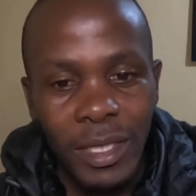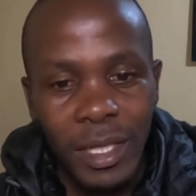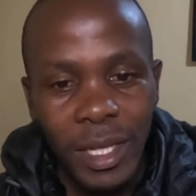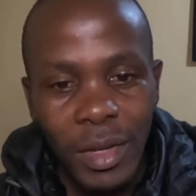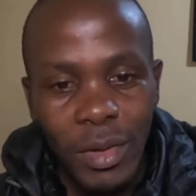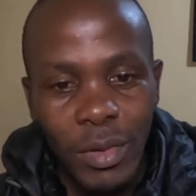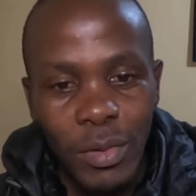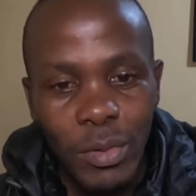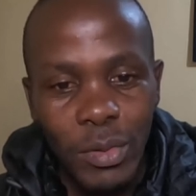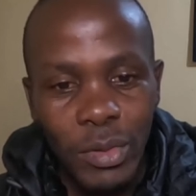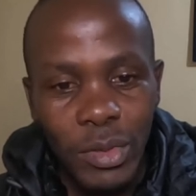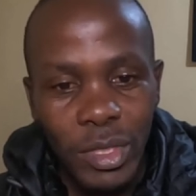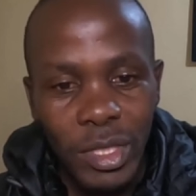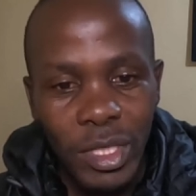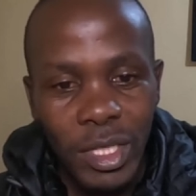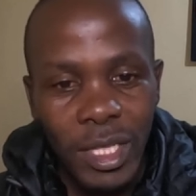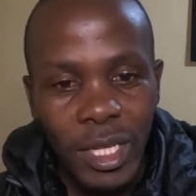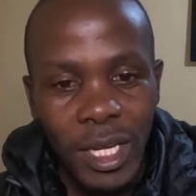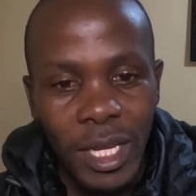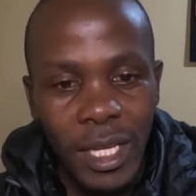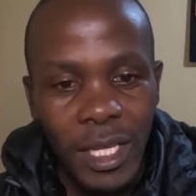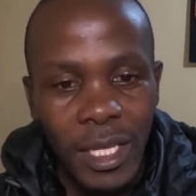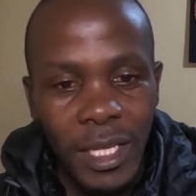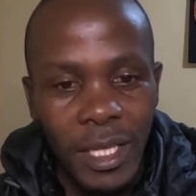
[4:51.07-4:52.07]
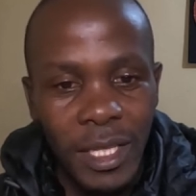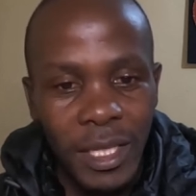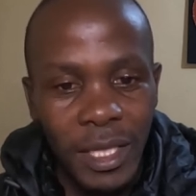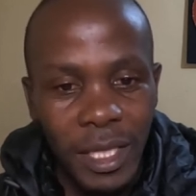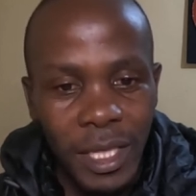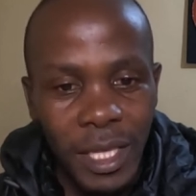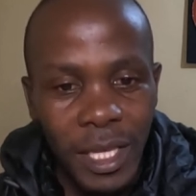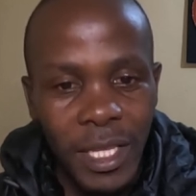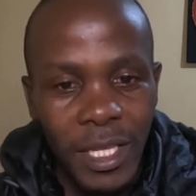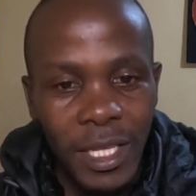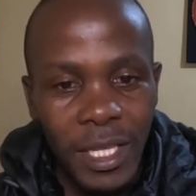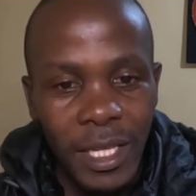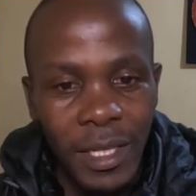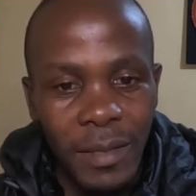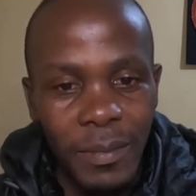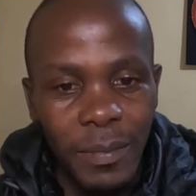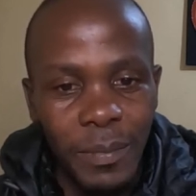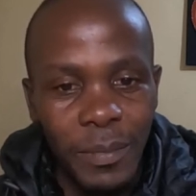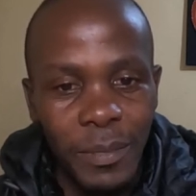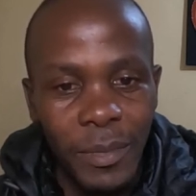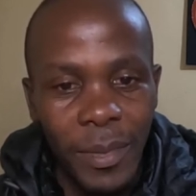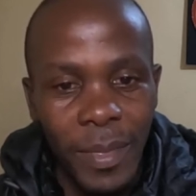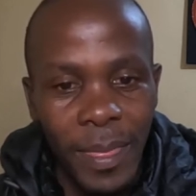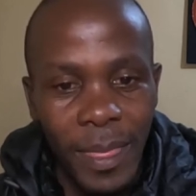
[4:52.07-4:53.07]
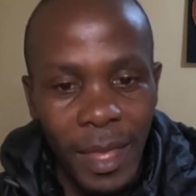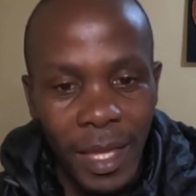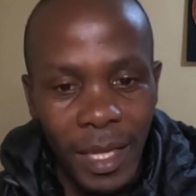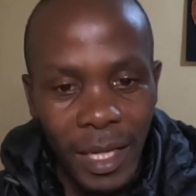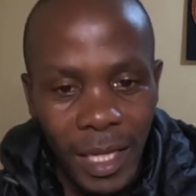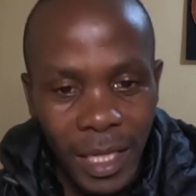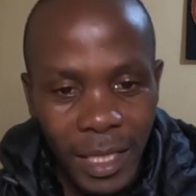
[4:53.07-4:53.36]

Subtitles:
Now you see, like in Kenya, it